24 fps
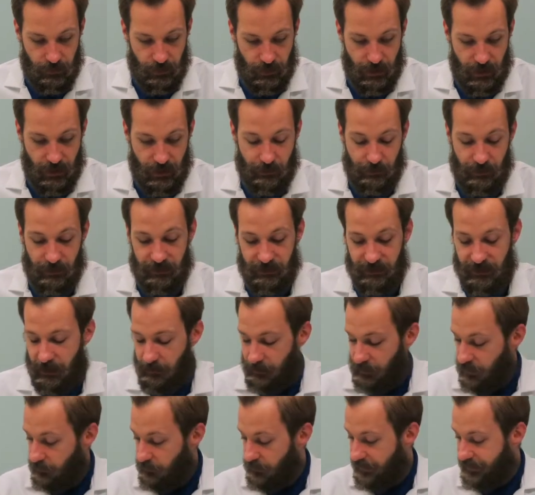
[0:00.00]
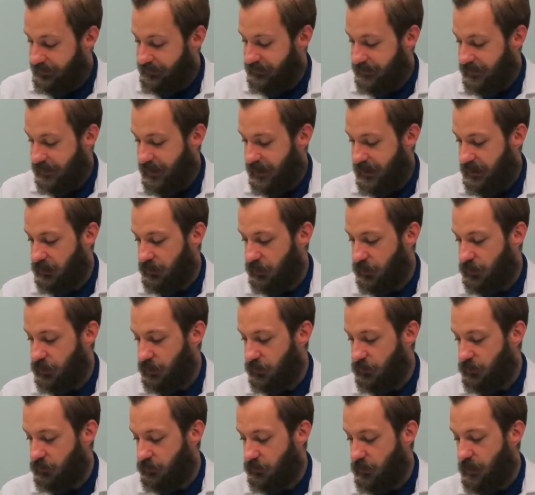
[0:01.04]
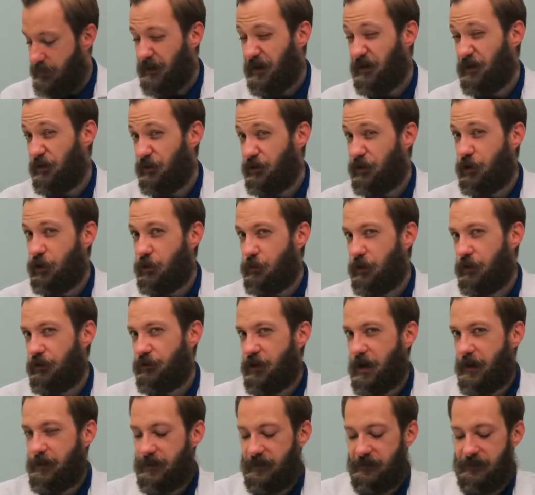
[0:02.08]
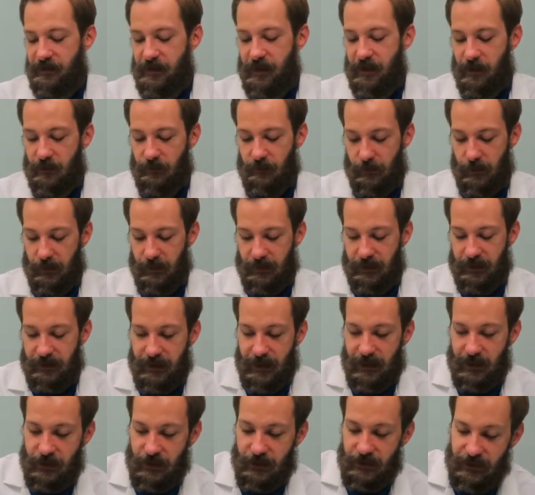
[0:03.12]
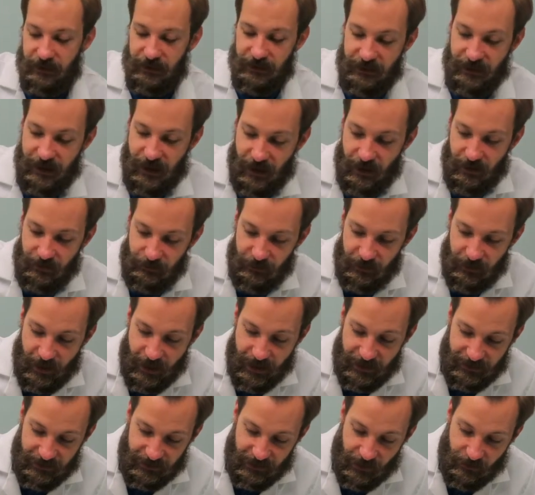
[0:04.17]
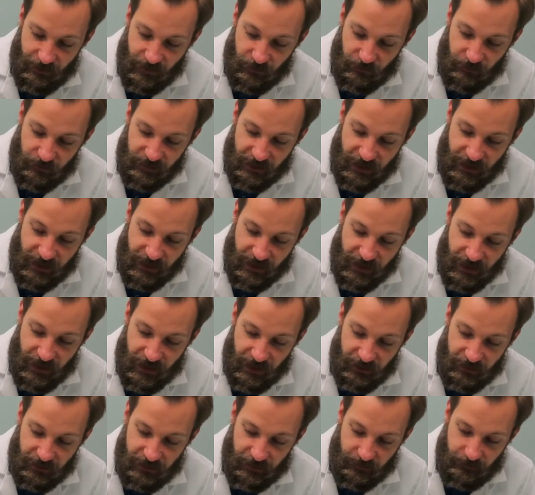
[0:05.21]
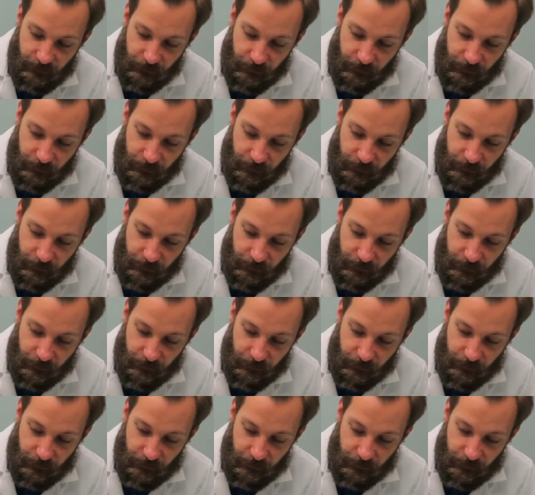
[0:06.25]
And I'm going to skip the basil and I'm going to do 2 more drops of cedarwood because I couldn't tell the last time there was any in it.